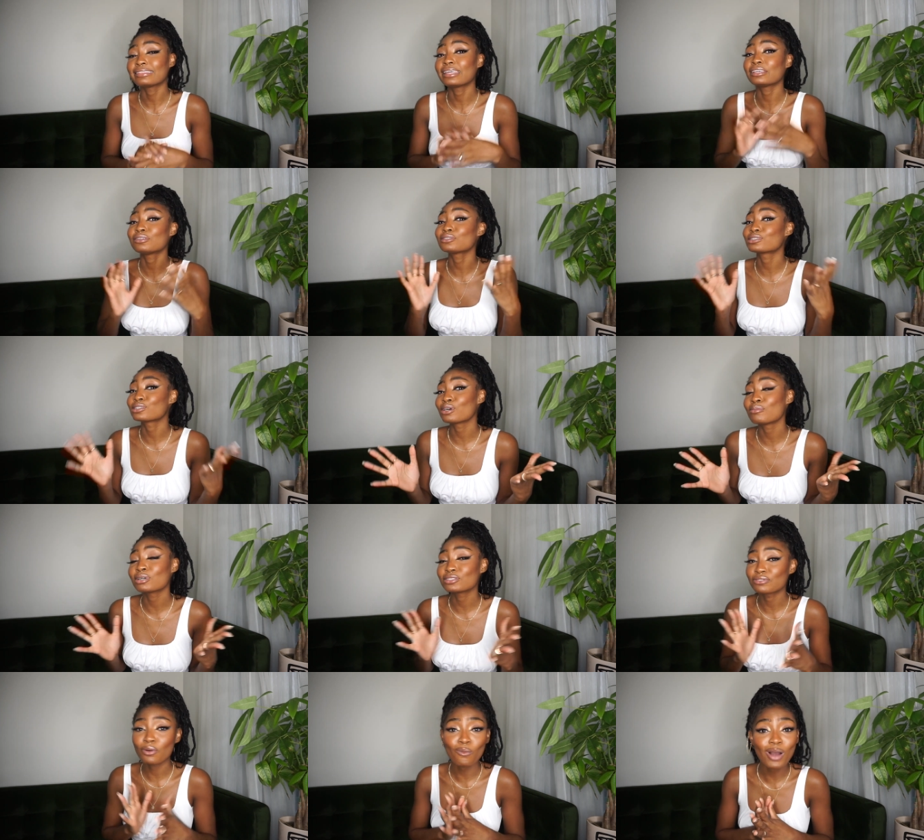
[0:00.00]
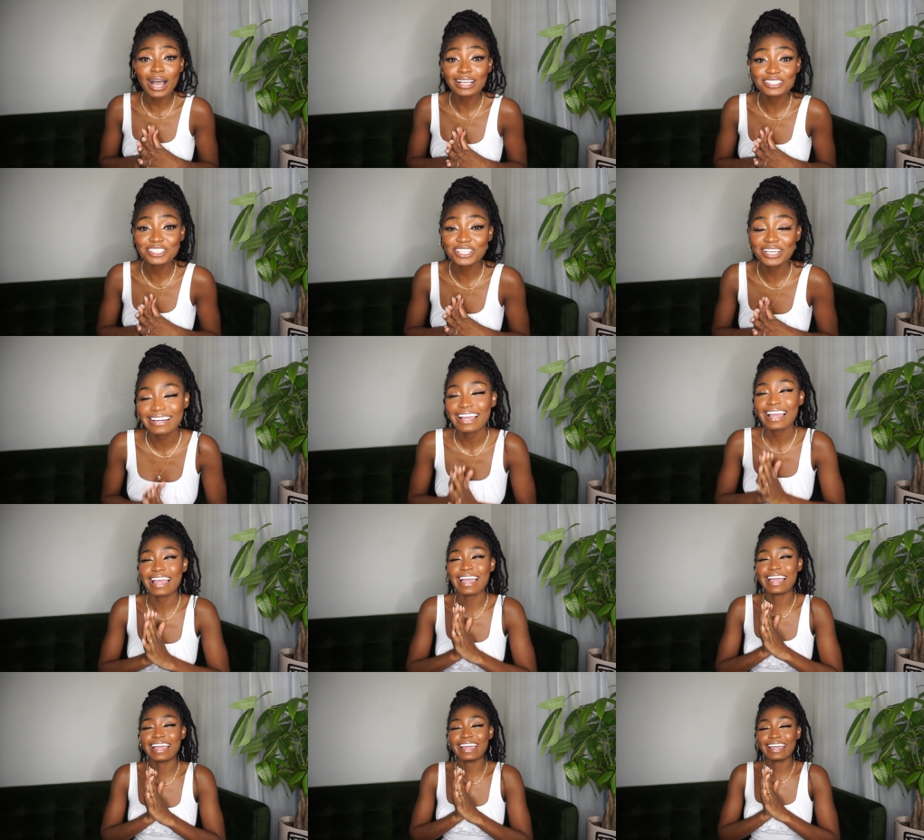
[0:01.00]
Thank you so much for watching,
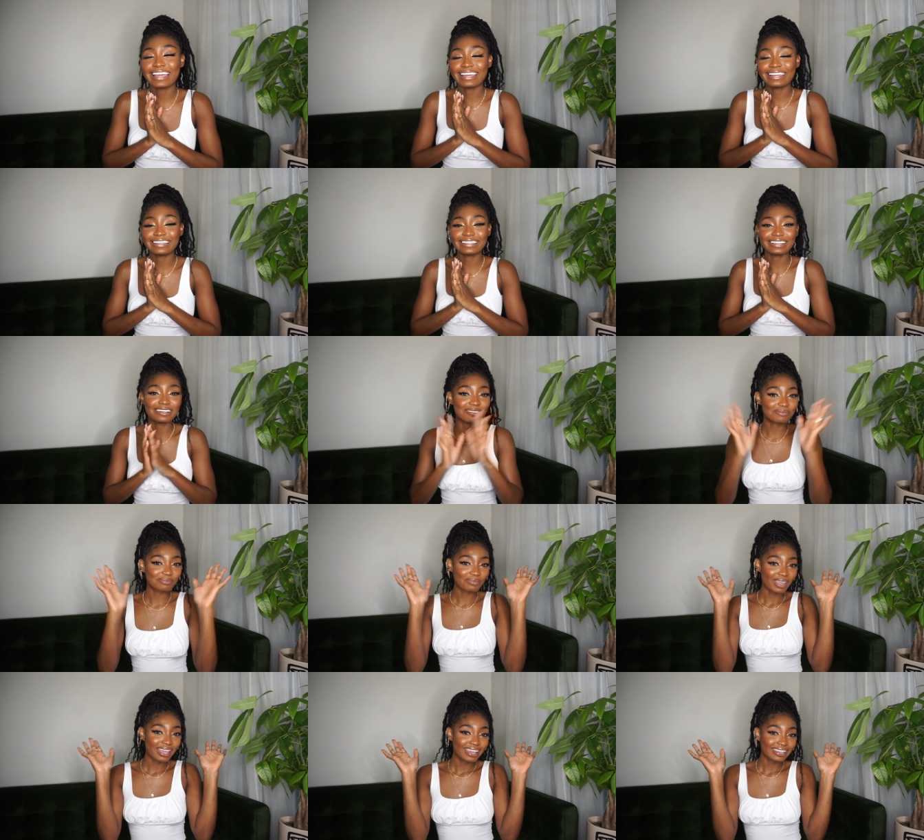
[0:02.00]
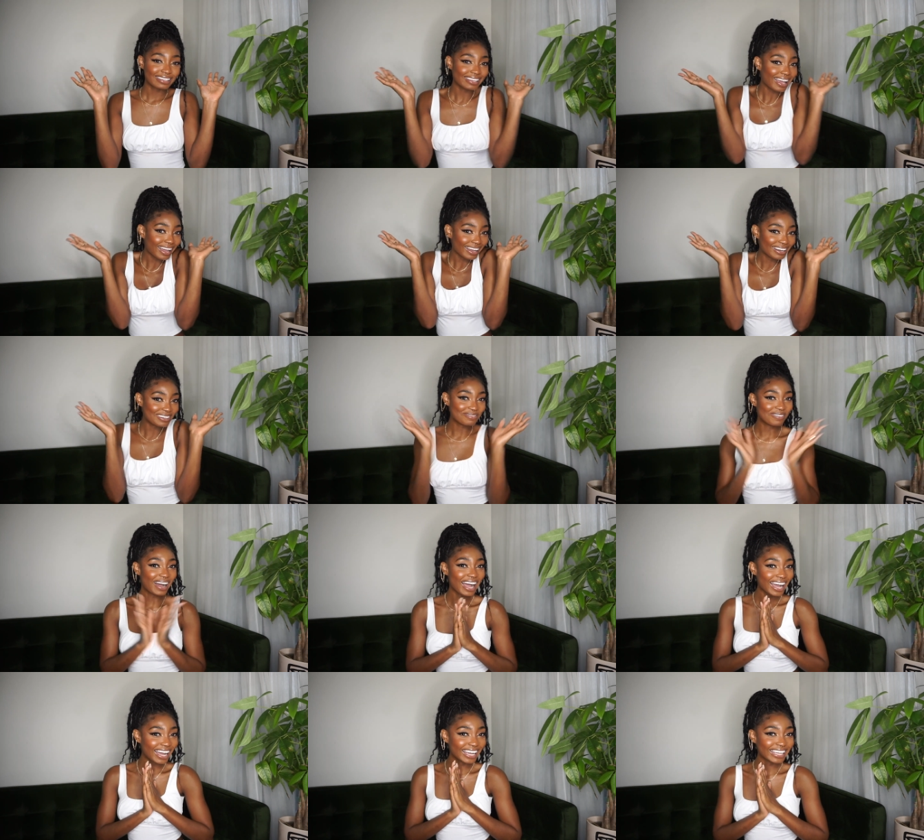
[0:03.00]
and yeah,
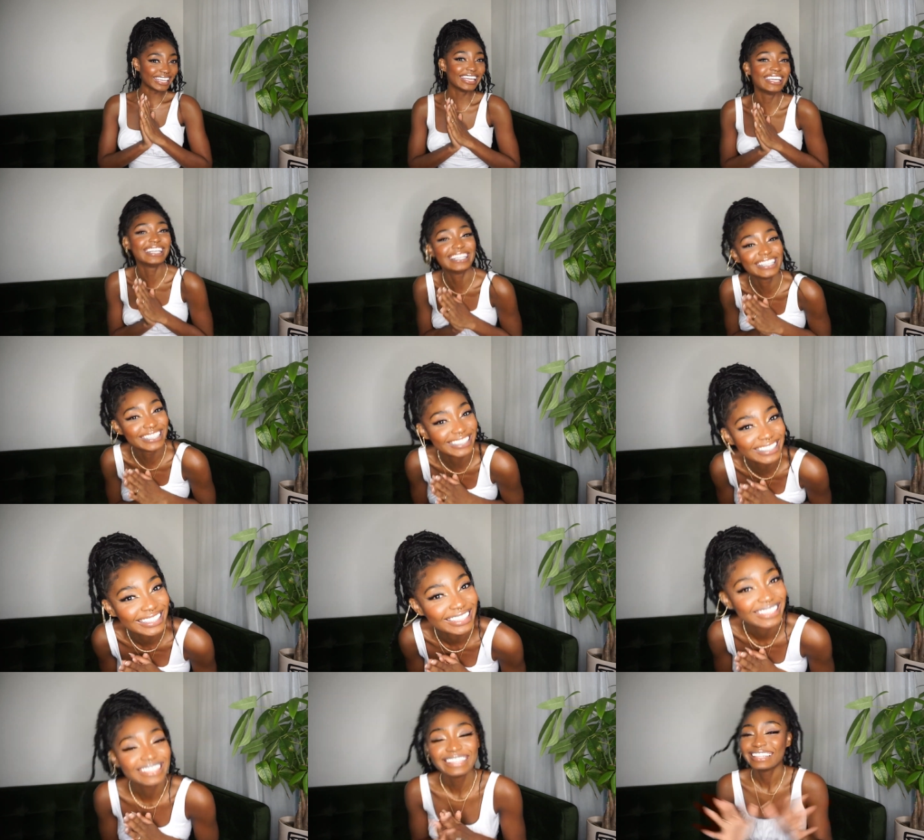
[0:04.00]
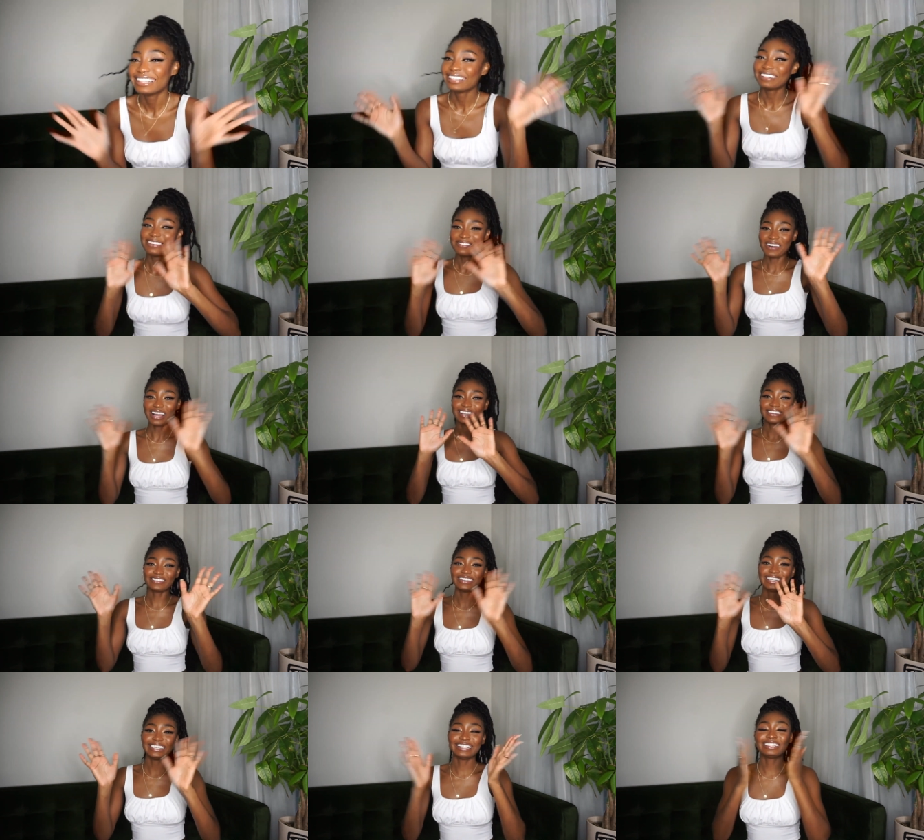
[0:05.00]
bye. Bye,
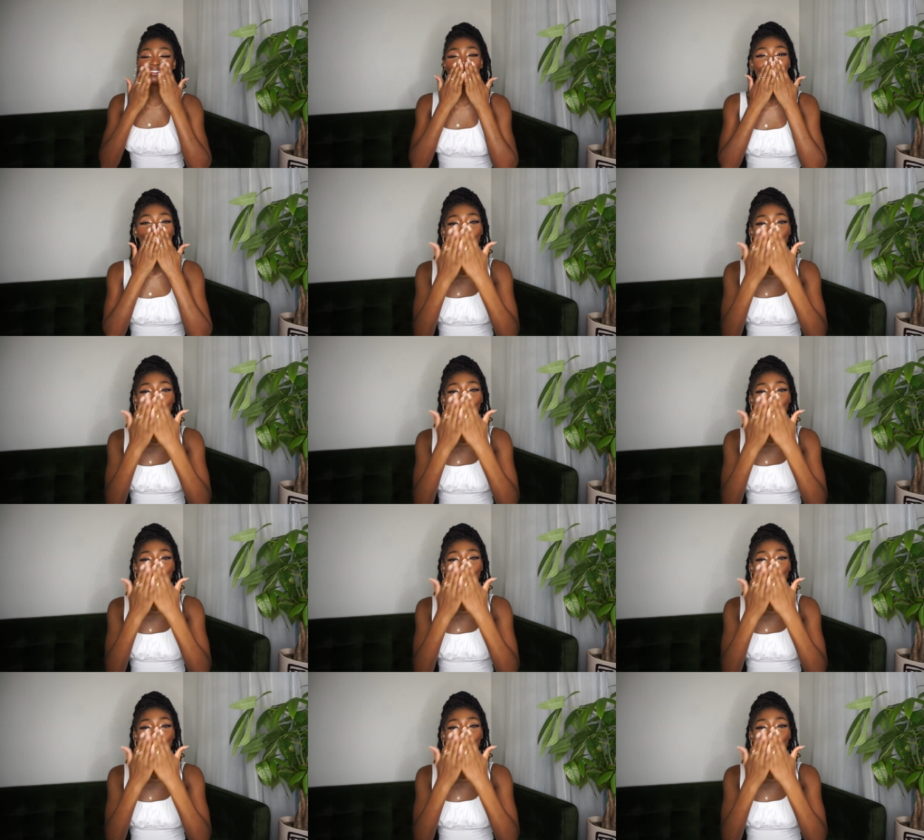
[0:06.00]
queen.